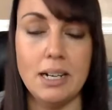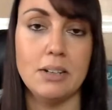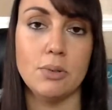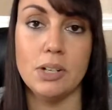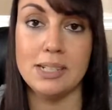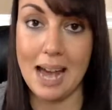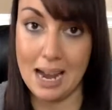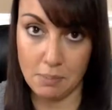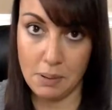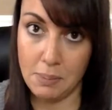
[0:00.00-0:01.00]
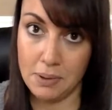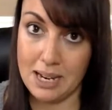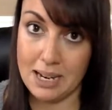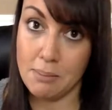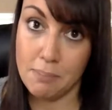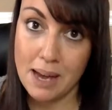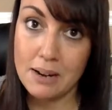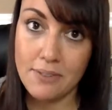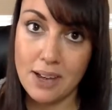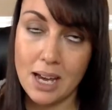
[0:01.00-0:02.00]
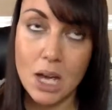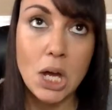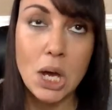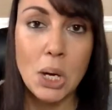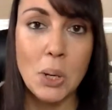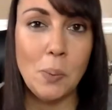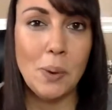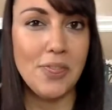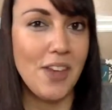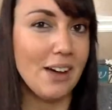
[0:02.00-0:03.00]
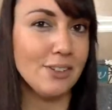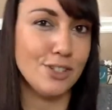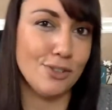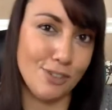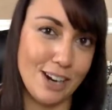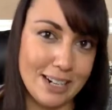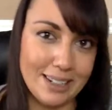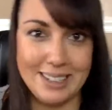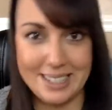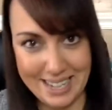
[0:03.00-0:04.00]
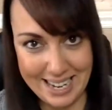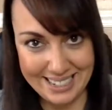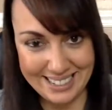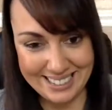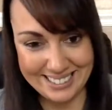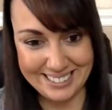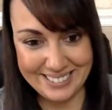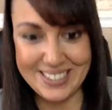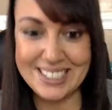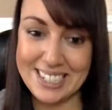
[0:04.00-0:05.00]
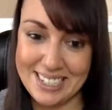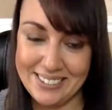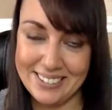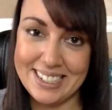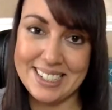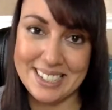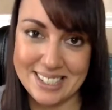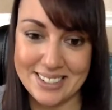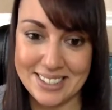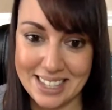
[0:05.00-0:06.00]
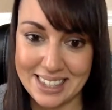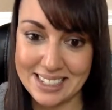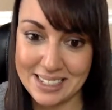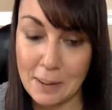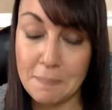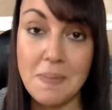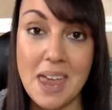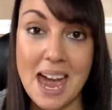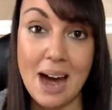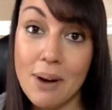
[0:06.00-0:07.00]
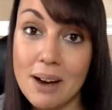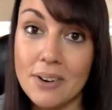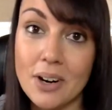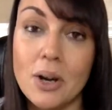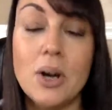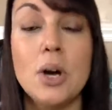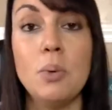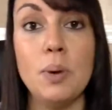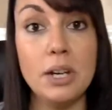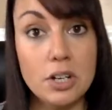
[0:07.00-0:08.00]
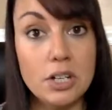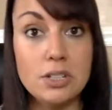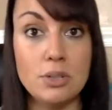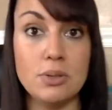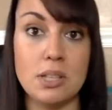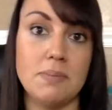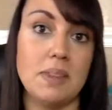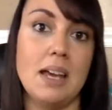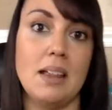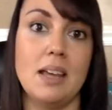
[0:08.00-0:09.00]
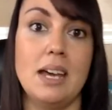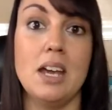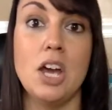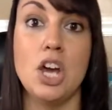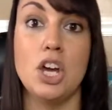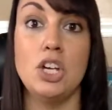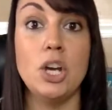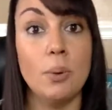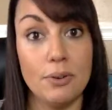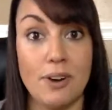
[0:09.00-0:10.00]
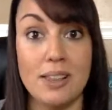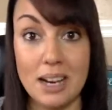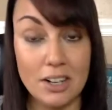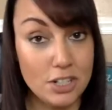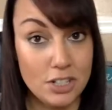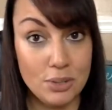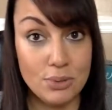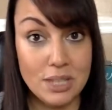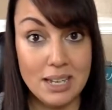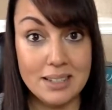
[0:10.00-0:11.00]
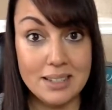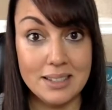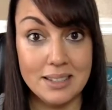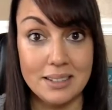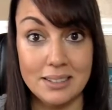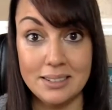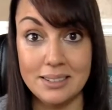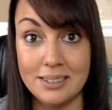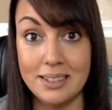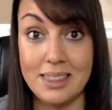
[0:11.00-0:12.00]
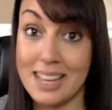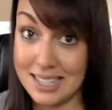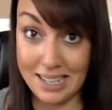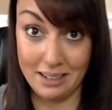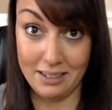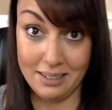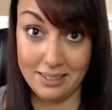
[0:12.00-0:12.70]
and or tag people that can benefit without directly saying it, which I know is easier said than done. However, we could do something like know a friend that could use this. That's it.